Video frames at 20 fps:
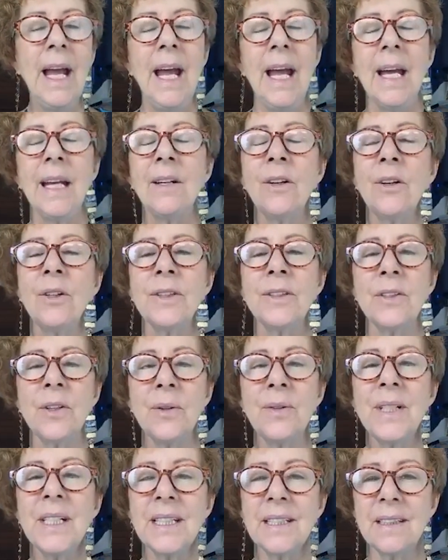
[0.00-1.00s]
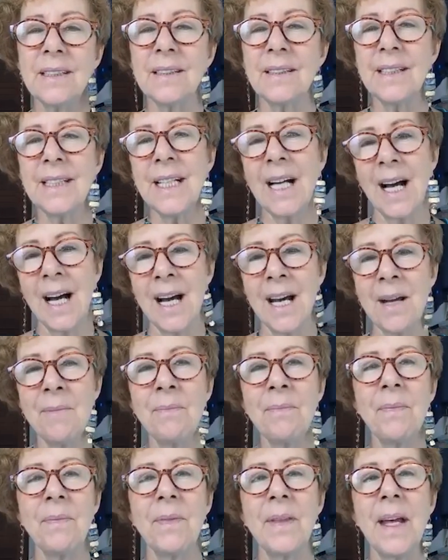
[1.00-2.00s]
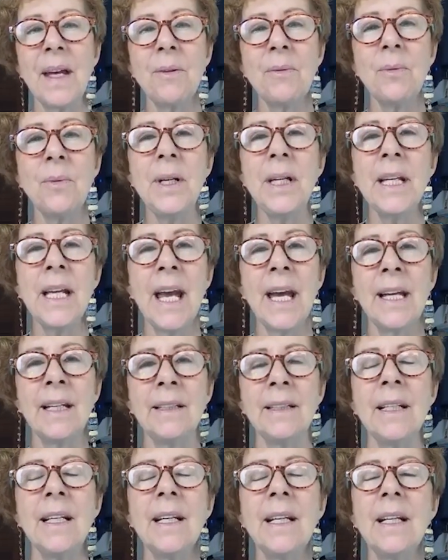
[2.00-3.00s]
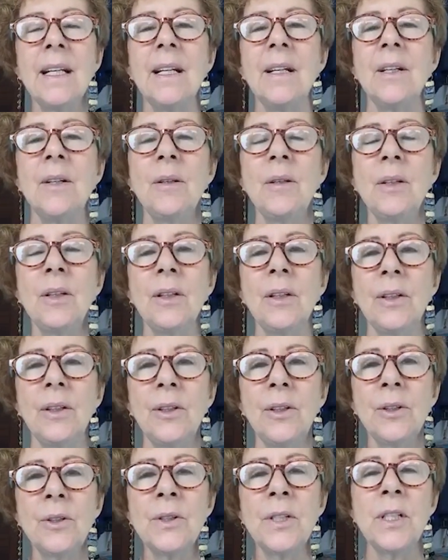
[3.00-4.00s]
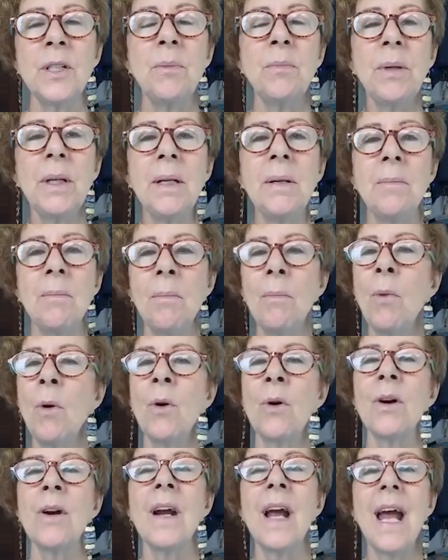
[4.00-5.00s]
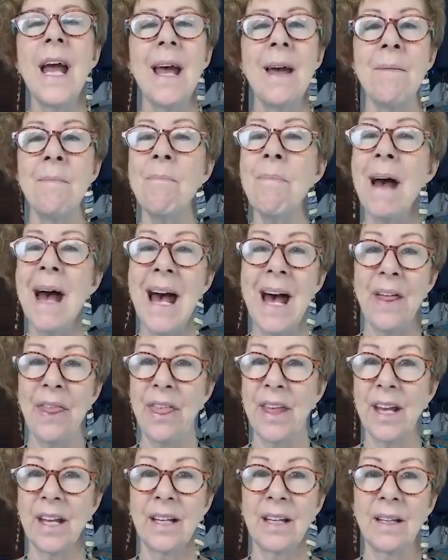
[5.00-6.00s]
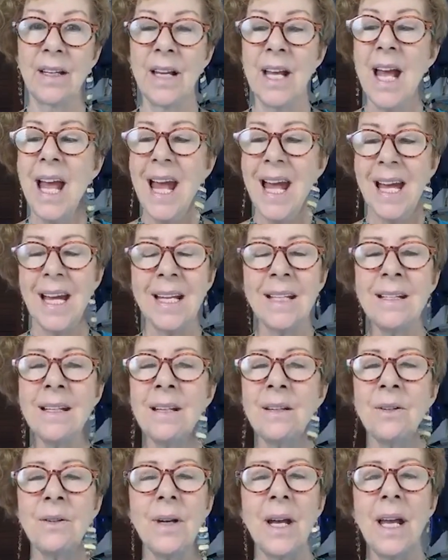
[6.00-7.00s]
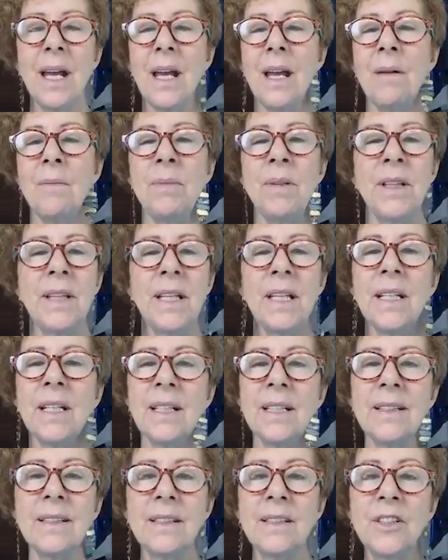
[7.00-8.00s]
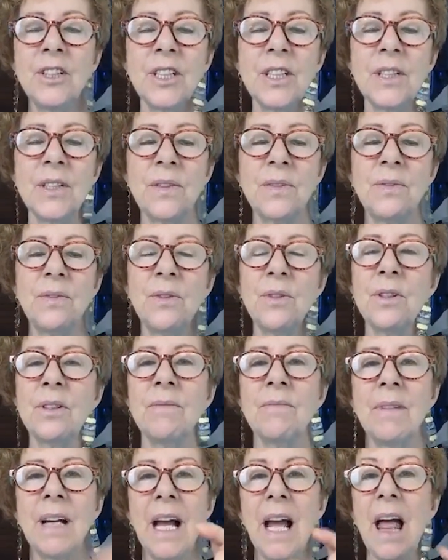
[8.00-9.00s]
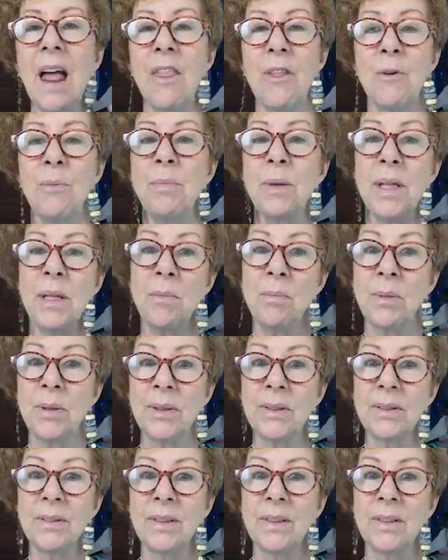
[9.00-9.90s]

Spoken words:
And also, this is a time that we can learn to be more empathic. And empathy isn't just for other people.